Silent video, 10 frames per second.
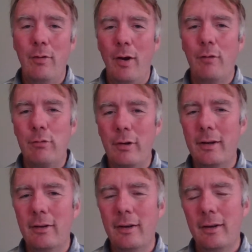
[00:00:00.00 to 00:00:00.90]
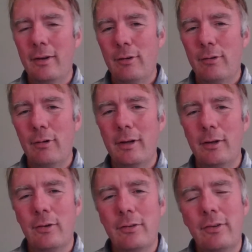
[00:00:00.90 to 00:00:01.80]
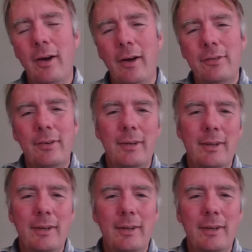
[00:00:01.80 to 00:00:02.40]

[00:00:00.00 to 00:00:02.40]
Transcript: really, really good start. So